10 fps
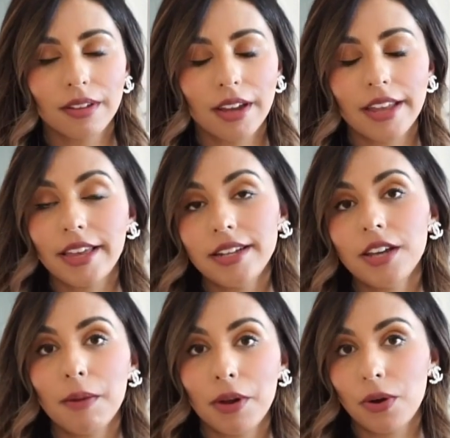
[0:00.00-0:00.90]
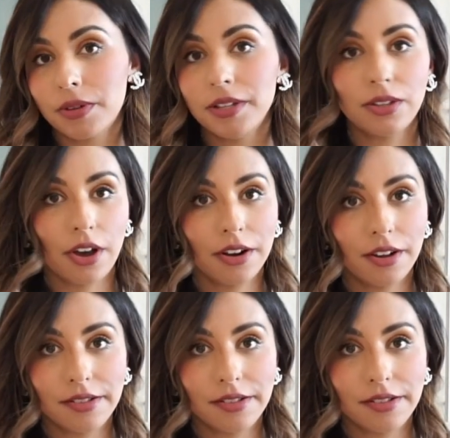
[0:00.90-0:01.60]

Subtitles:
At that time I only saw it on